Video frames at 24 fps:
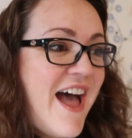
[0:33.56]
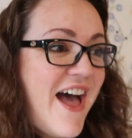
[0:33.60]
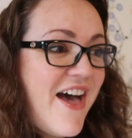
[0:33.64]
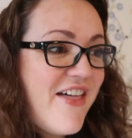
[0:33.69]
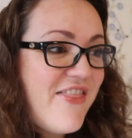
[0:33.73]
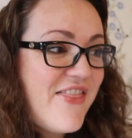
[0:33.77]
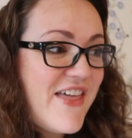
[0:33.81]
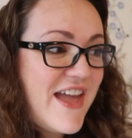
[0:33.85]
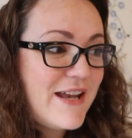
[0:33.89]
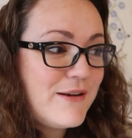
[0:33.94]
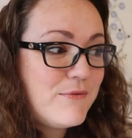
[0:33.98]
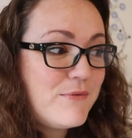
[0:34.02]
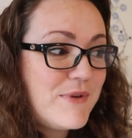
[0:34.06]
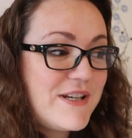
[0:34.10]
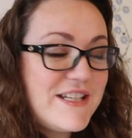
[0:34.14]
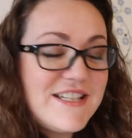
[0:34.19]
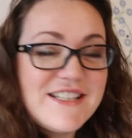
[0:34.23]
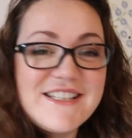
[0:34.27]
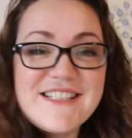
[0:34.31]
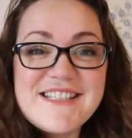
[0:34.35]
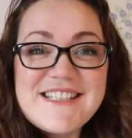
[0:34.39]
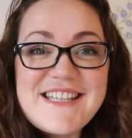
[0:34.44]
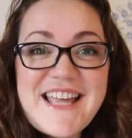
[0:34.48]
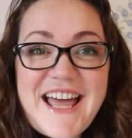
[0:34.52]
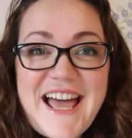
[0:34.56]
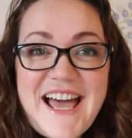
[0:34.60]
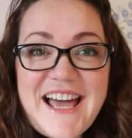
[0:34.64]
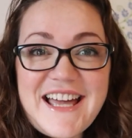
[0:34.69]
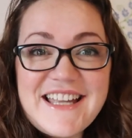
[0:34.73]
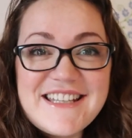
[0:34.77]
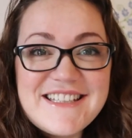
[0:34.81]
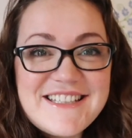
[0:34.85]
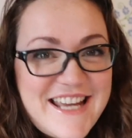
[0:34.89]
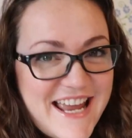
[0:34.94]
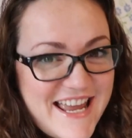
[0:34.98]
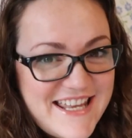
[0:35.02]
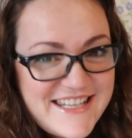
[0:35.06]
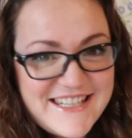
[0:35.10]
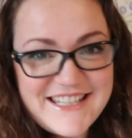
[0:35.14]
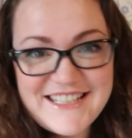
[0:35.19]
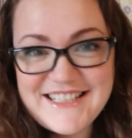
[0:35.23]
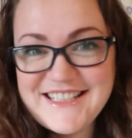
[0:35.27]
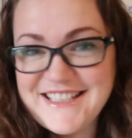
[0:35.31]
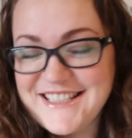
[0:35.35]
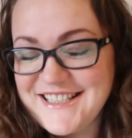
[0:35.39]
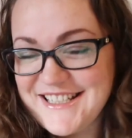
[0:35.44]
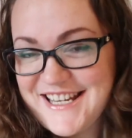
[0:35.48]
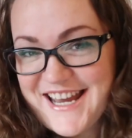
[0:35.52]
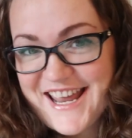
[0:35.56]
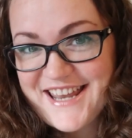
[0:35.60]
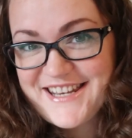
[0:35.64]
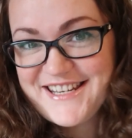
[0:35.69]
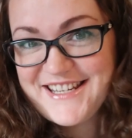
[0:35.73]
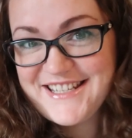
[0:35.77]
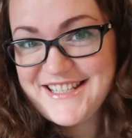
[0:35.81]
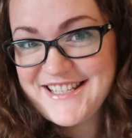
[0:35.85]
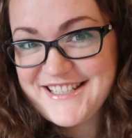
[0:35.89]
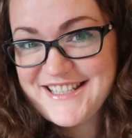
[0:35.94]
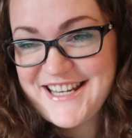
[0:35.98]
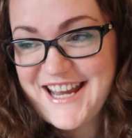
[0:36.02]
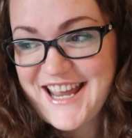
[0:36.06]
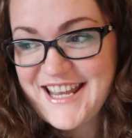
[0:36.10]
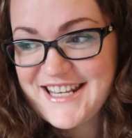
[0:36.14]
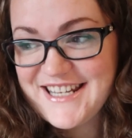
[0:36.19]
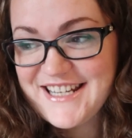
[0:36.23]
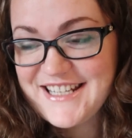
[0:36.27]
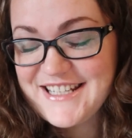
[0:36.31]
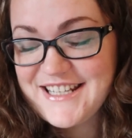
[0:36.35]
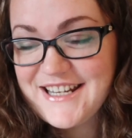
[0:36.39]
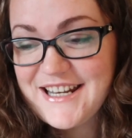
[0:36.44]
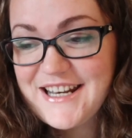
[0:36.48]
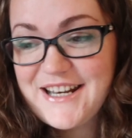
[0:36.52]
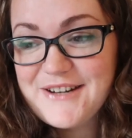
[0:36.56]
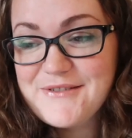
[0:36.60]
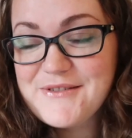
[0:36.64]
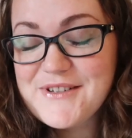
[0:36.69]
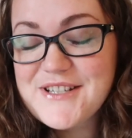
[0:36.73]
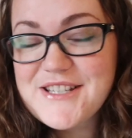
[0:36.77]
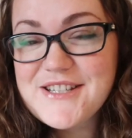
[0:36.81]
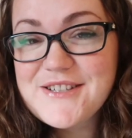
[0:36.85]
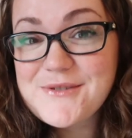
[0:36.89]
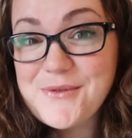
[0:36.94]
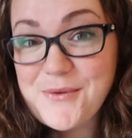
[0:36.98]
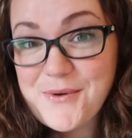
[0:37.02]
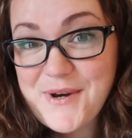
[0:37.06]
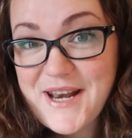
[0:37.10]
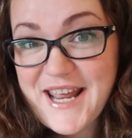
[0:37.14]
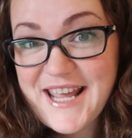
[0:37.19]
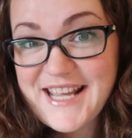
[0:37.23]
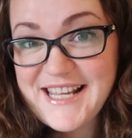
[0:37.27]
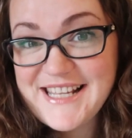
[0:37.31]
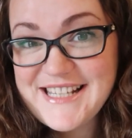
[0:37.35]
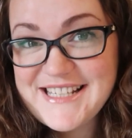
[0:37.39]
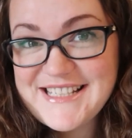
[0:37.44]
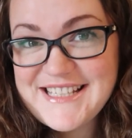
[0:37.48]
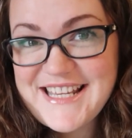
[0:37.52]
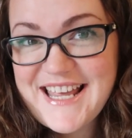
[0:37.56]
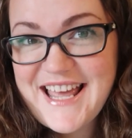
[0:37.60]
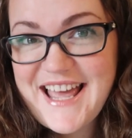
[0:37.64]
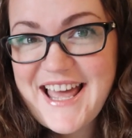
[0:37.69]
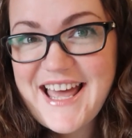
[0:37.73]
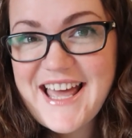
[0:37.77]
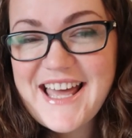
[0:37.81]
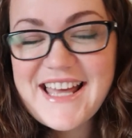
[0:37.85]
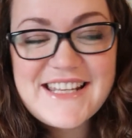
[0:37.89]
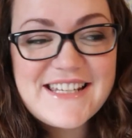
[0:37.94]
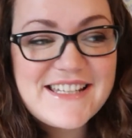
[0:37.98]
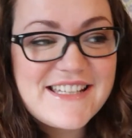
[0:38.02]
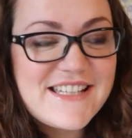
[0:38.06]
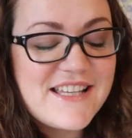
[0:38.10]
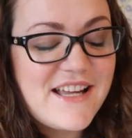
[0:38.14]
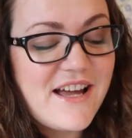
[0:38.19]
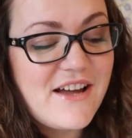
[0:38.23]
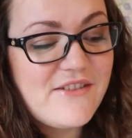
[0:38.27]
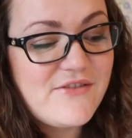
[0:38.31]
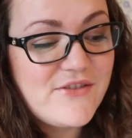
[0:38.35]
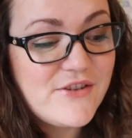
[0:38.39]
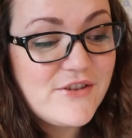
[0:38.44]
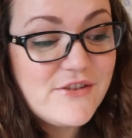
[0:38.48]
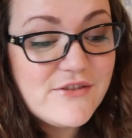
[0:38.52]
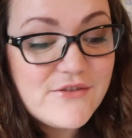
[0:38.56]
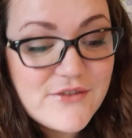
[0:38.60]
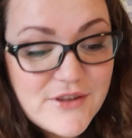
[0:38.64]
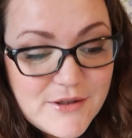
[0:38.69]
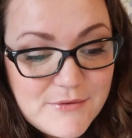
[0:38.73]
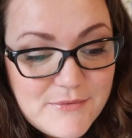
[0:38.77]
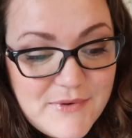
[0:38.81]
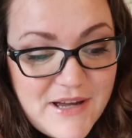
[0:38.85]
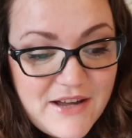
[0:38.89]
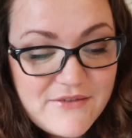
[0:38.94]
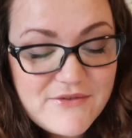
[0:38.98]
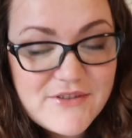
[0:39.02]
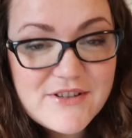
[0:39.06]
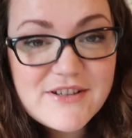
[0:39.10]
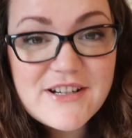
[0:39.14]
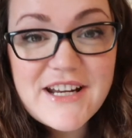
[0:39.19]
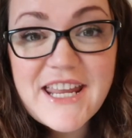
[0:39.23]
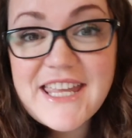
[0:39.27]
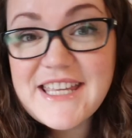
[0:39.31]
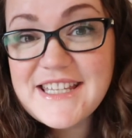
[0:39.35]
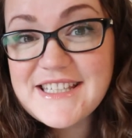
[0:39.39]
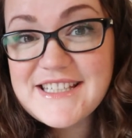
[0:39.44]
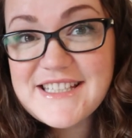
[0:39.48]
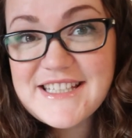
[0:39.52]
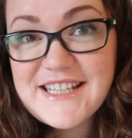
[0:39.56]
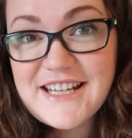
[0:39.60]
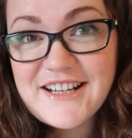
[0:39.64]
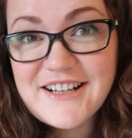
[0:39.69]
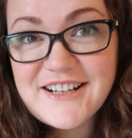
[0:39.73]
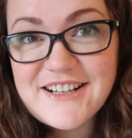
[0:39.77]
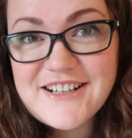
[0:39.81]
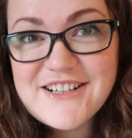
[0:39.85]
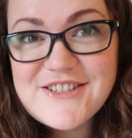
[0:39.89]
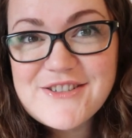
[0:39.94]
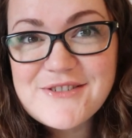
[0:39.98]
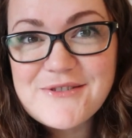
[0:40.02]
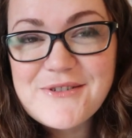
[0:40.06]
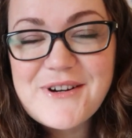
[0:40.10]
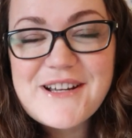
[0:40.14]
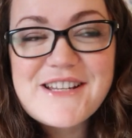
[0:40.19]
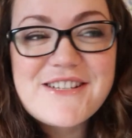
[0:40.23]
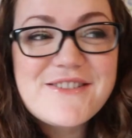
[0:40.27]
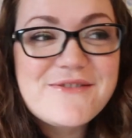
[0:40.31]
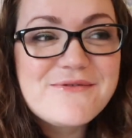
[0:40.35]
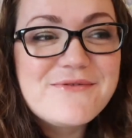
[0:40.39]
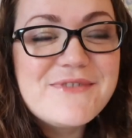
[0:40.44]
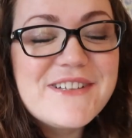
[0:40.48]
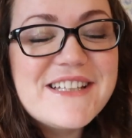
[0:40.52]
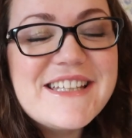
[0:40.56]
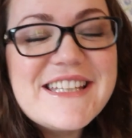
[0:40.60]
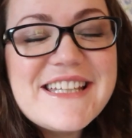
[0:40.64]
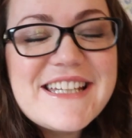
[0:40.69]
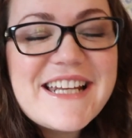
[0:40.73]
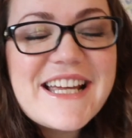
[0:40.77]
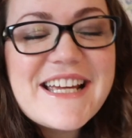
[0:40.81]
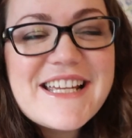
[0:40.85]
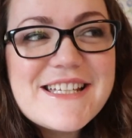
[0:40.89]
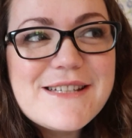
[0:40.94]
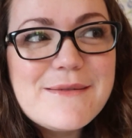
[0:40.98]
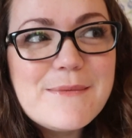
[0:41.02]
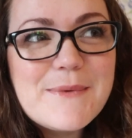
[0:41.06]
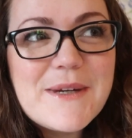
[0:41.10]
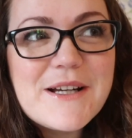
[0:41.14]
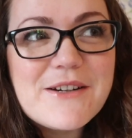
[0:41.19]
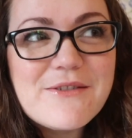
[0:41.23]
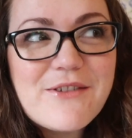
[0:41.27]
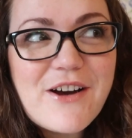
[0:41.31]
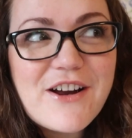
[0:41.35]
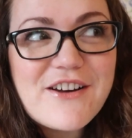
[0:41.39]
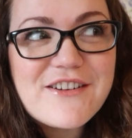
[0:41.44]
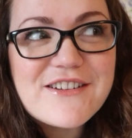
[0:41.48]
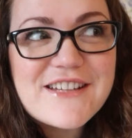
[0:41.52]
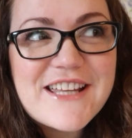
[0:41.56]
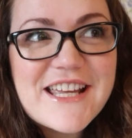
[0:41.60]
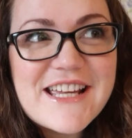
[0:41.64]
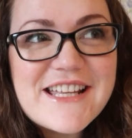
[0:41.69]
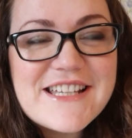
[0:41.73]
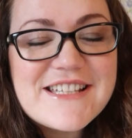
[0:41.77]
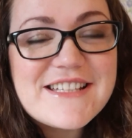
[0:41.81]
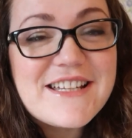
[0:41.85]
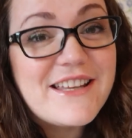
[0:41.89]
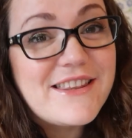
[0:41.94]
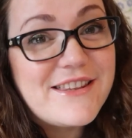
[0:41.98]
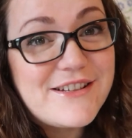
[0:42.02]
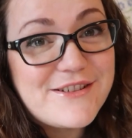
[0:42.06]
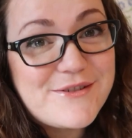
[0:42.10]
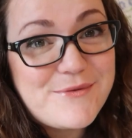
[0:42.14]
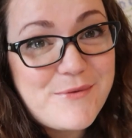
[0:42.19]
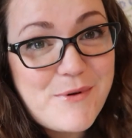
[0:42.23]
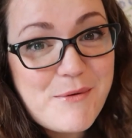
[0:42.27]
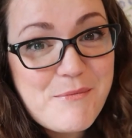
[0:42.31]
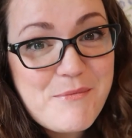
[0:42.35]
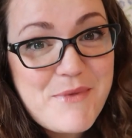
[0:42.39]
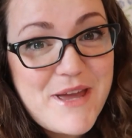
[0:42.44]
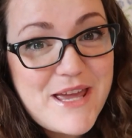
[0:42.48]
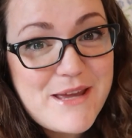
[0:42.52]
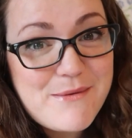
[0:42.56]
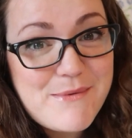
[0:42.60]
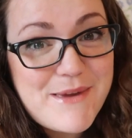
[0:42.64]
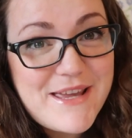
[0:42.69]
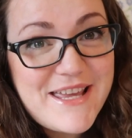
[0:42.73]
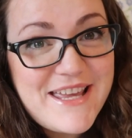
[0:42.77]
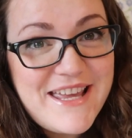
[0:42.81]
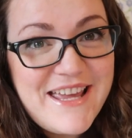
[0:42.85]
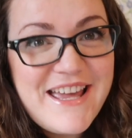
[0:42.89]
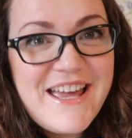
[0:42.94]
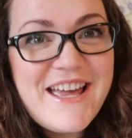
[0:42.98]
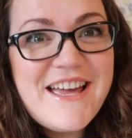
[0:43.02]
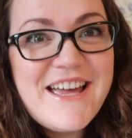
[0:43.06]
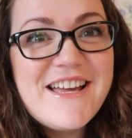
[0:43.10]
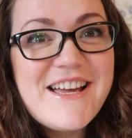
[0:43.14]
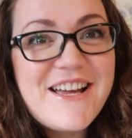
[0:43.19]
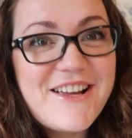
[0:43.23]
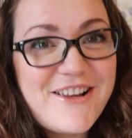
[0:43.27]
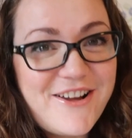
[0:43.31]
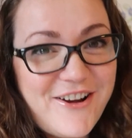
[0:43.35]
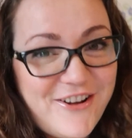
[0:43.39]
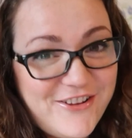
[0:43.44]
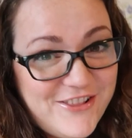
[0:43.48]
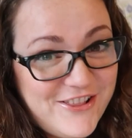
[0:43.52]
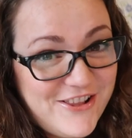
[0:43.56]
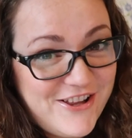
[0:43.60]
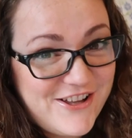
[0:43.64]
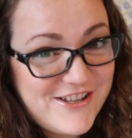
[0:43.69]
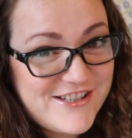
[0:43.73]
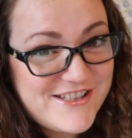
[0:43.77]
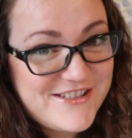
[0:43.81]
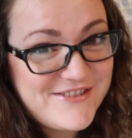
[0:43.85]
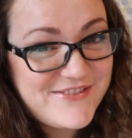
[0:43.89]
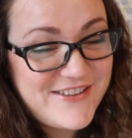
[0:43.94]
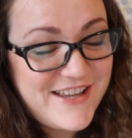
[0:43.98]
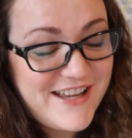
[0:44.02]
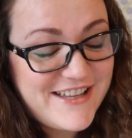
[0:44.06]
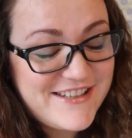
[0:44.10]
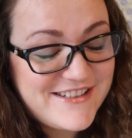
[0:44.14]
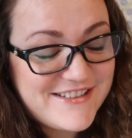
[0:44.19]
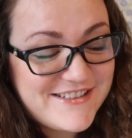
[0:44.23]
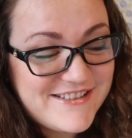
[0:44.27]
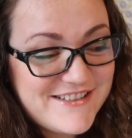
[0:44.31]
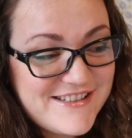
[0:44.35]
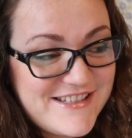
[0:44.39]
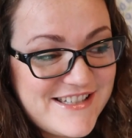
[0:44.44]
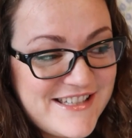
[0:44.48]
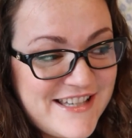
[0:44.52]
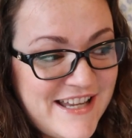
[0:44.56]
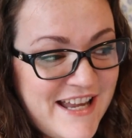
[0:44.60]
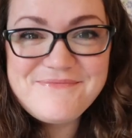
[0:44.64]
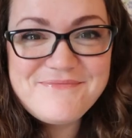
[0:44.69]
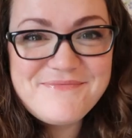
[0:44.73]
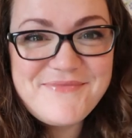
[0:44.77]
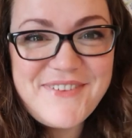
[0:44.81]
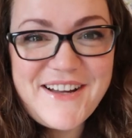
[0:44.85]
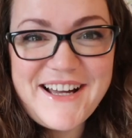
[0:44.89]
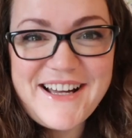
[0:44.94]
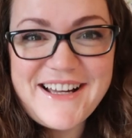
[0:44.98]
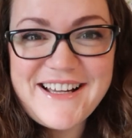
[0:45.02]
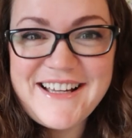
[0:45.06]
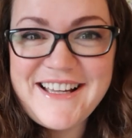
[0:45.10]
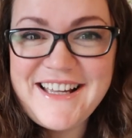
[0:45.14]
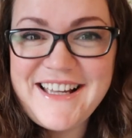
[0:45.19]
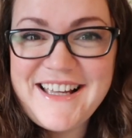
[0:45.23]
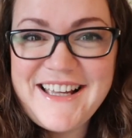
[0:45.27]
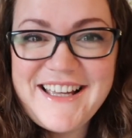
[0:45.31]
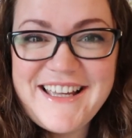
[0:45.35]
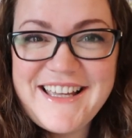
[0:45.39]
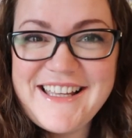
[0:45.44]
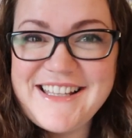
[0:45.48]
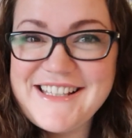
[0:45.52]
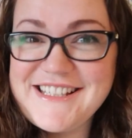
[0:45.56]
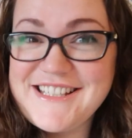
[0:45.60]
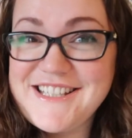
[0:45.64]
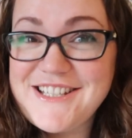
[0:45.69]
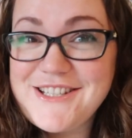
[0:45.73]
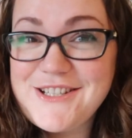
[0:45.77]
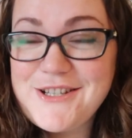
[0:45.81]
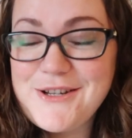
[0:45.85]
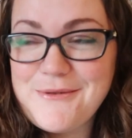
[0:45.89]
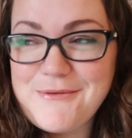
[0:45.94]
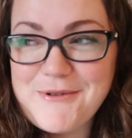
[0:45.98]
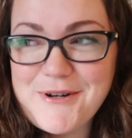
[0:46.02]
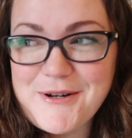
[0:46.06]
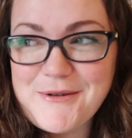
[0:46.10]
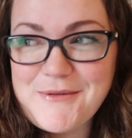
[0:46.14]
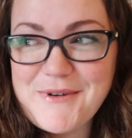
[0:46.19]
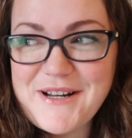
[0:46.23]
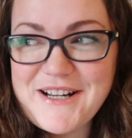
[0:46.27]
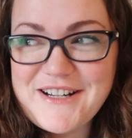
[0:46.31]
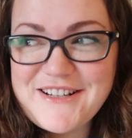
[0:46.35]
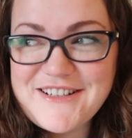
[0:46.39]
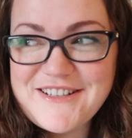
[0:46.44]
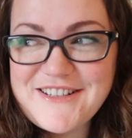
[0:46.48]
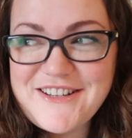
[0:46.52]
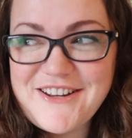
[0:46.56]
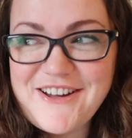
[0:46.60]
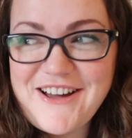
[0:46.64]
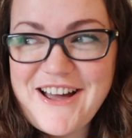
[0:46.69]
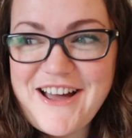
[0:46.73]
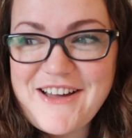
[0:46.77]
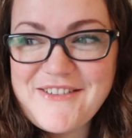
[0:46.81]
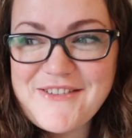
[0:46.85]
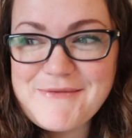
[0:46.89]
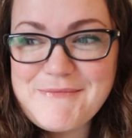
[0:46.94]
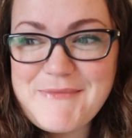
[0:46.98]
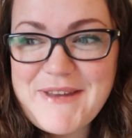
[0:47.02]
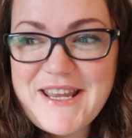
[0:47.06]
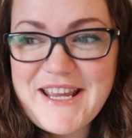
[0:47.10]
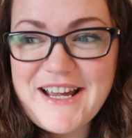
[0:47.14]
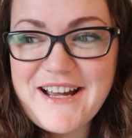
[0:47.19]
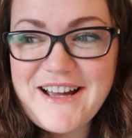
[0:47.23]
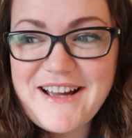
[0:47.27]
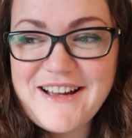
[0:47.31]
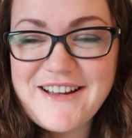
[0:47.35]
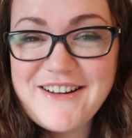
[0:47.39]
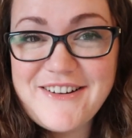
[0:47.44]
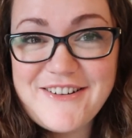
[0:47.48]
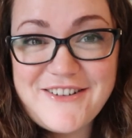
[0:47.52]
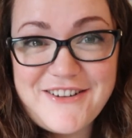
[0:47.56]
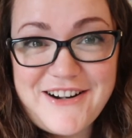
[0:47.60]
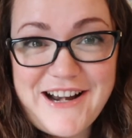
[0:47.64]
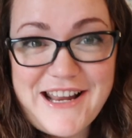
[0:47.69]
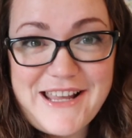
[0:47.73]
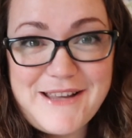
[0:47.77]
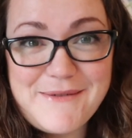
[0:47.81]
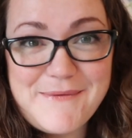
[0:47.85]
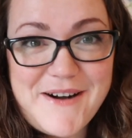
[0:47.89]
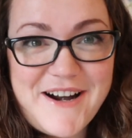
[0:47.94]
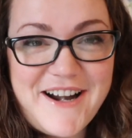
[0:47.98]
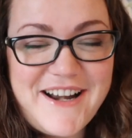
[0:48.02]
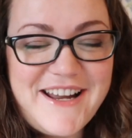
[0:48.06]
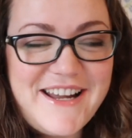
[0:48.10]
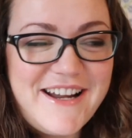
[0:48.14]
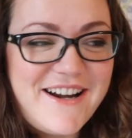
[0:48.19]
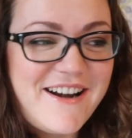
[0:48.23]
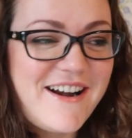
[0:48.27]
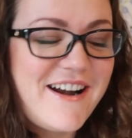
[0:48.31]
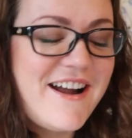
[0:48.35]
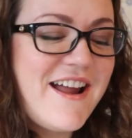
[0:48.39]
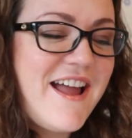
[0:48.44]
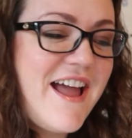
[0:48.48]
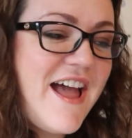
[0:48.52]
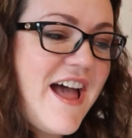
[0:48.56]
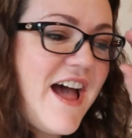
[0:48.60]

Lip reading: and then we just sat and chatted and chatted and chatted, and it was so nice. And a few of them have their kids here, so it's really nice to be around kids. And there's one baby, I've got lots of cuddles, but it's super weird not having Mia or Ingemar here.